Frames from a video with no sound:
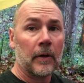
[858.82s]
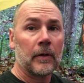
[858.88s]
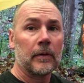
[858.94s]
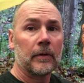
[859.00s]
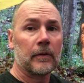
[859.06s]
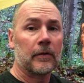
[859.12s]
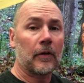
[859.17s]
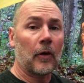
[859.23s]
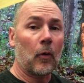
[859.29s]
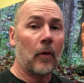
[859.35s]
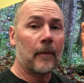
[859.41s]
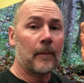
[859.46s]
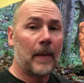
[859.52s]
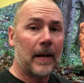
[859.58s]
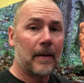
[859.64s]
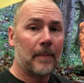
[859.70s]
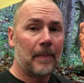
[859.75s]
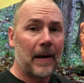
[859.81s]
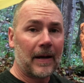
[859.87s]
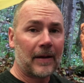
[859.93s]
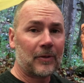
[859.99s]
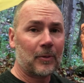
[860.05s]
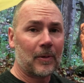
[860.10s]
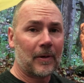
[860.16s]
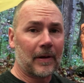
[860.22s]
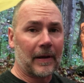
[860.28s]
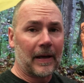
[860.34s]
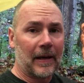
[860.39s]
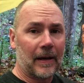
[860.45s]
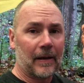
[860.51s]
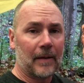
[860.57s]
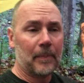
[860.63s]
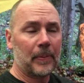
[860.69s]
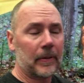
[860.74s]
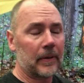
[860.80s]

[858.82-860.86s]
So we've made it back to our camp.